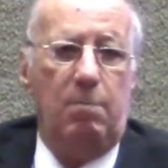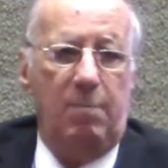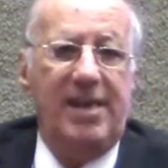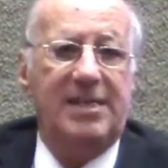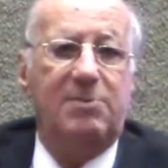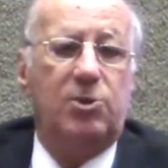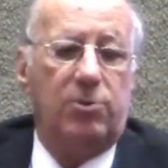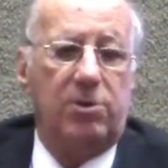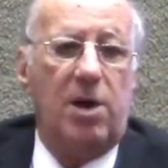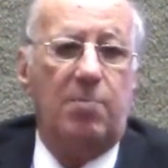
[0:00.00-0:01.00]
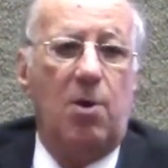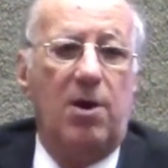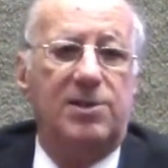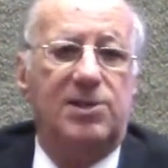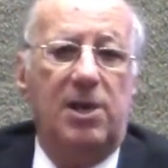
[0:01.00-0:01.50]
basement or car
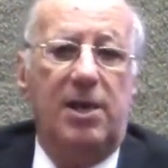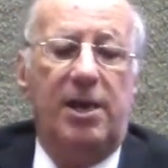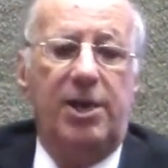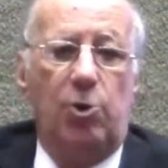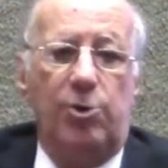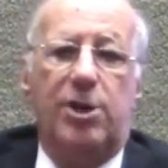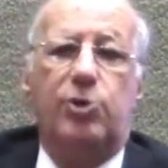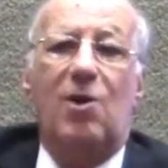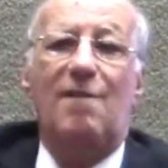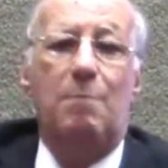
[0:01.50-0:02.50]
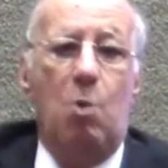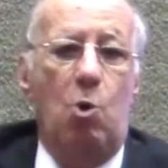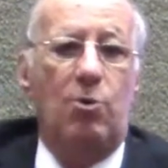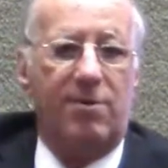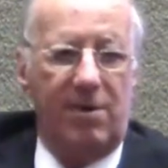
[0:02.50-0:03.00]
parks in order to have
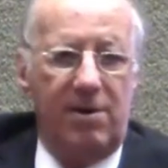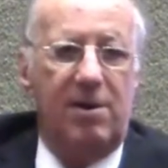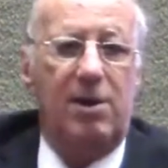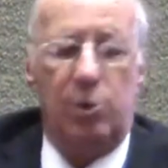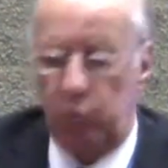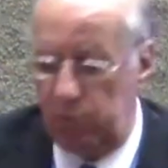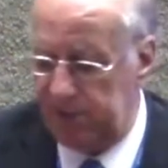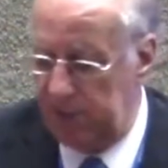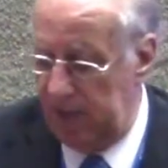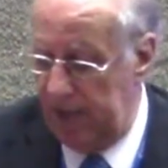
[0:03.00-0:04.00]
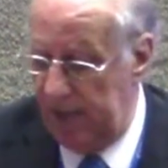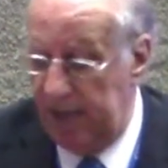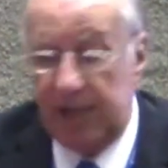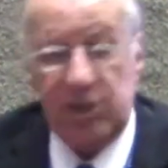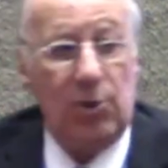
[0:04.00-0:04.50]
more rooms.
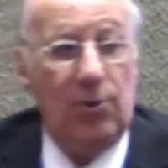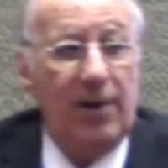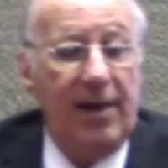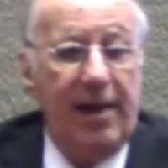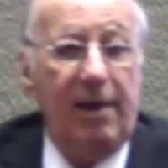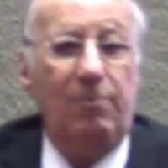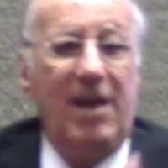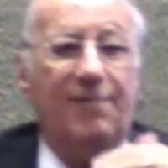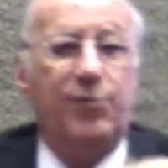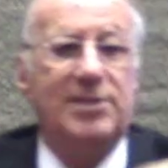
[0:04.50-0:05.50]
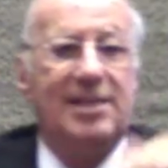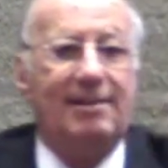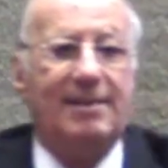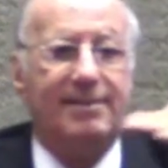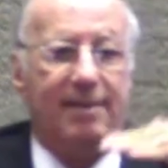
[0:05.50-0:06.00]
So we have to
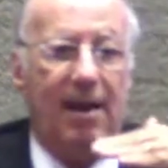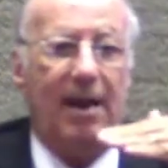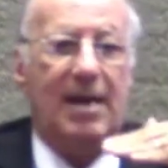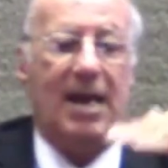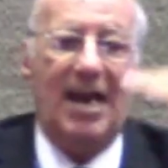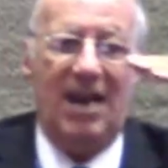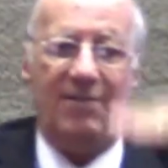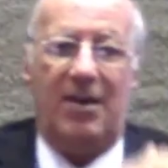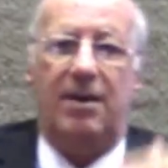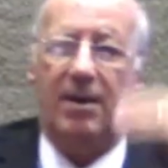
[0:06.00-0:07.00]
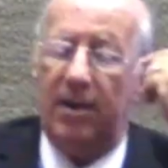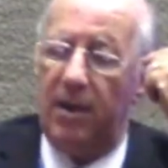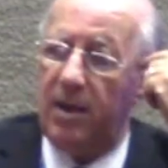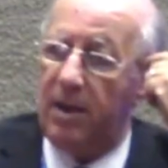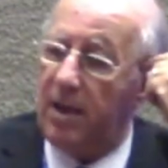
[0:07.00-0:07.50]
set a level,
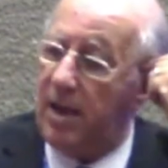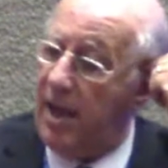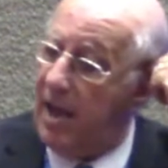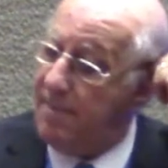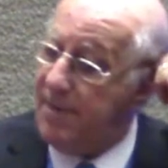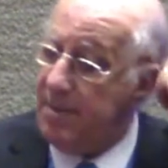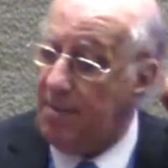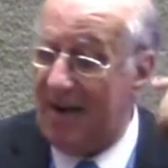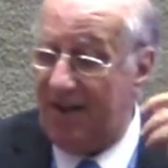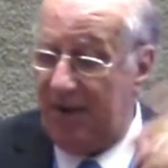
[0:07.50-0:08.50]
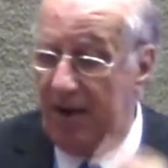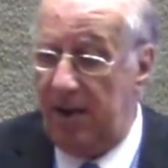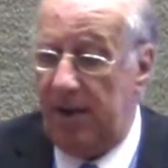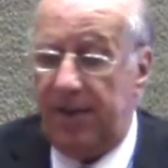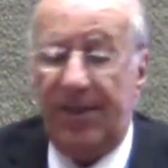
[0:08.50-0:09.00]
a minimum level
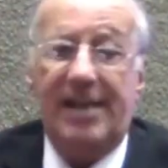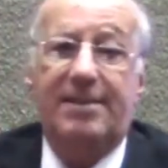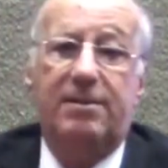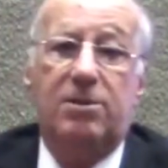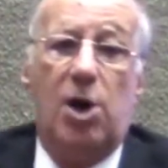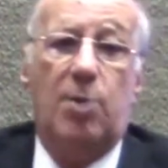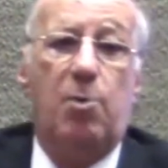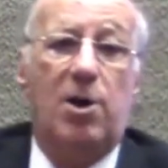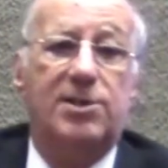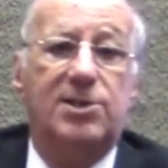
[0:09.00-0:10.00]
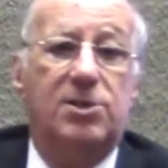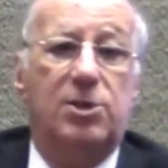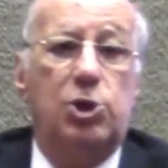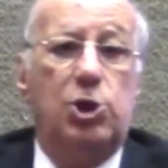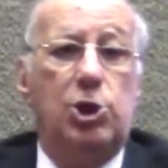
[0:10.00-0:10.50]
that car parks
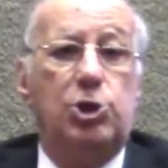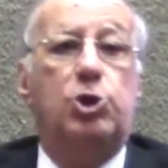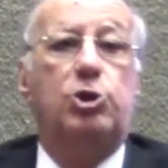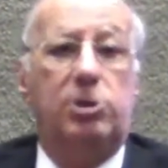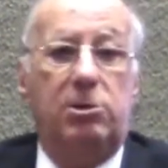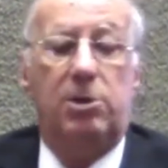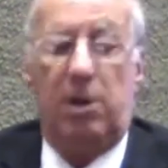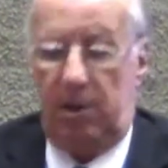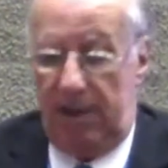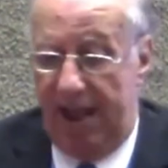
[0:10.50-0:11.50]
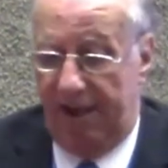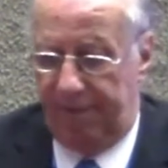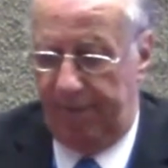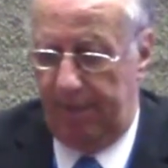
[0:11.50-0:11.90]
should have.